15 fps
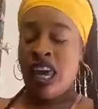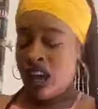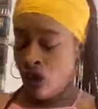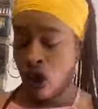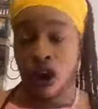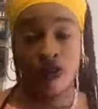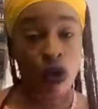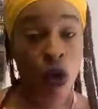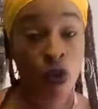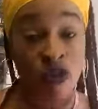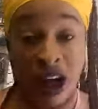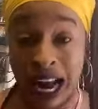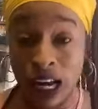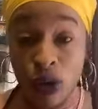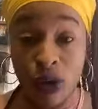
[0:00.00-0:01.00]
He don't have no
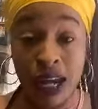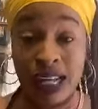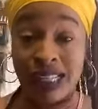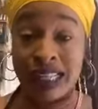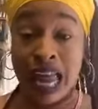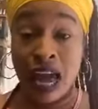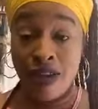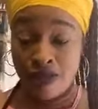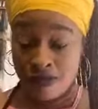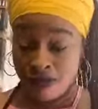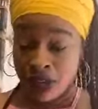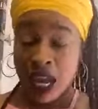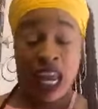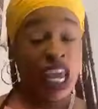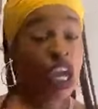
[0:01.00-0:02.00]
value in his life.
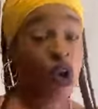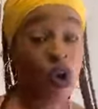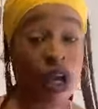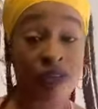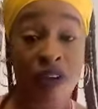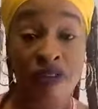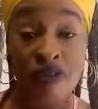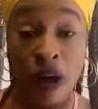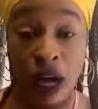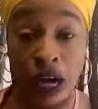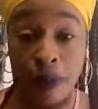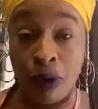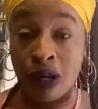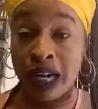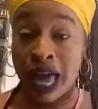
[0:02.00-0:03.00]
He don't give a
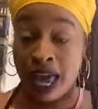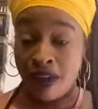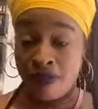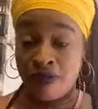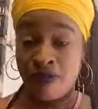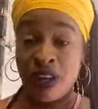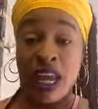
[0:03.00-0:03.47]
fuck about life.